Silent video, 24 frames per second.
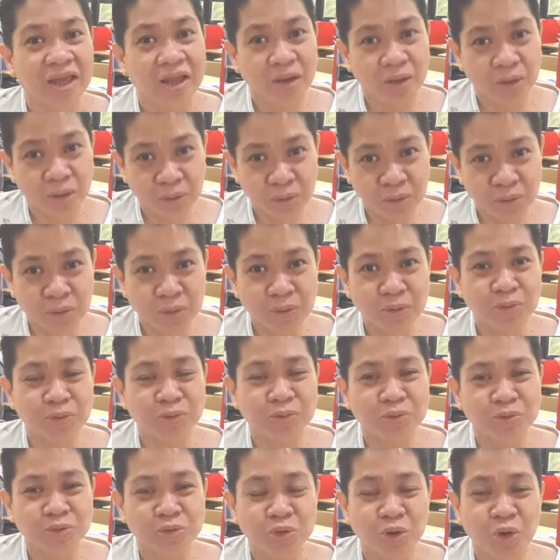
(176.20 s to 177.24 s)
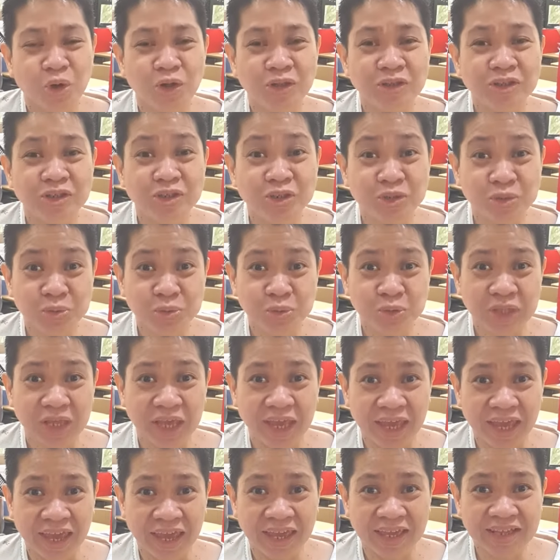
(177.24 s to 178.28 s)
Hello to all the
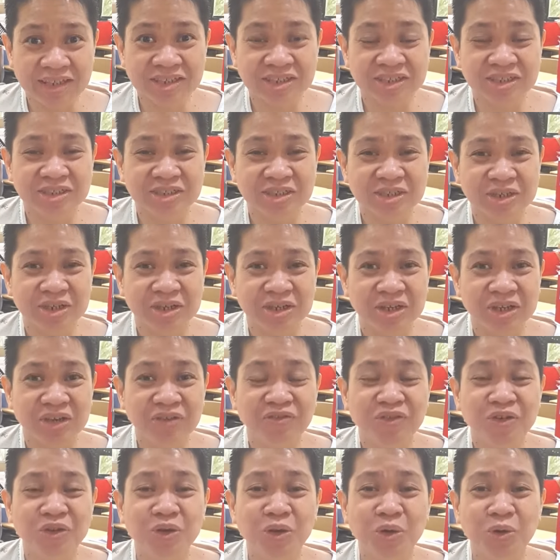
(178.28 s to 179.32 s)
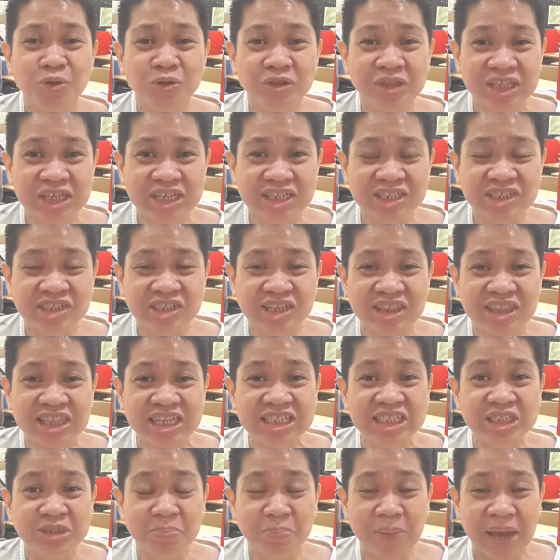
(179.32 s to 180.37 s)
students. If you notice,
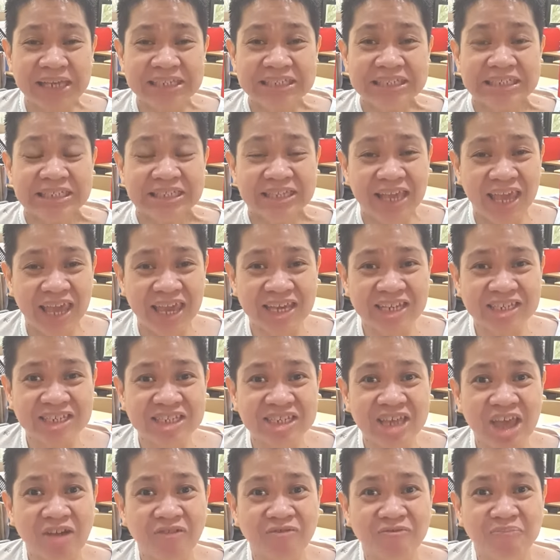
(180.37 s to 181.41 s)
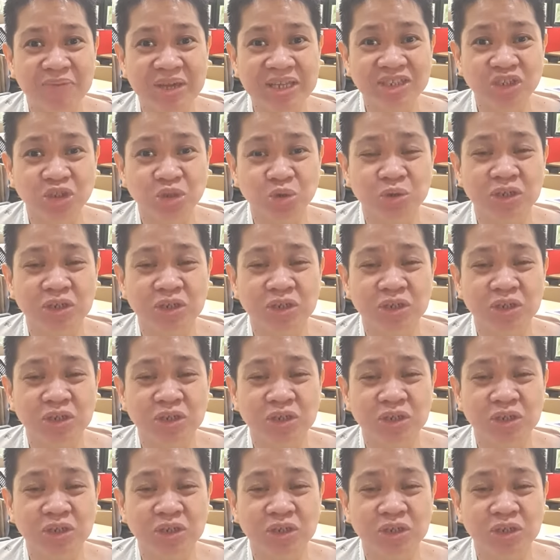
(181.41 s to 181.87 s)
these past days have been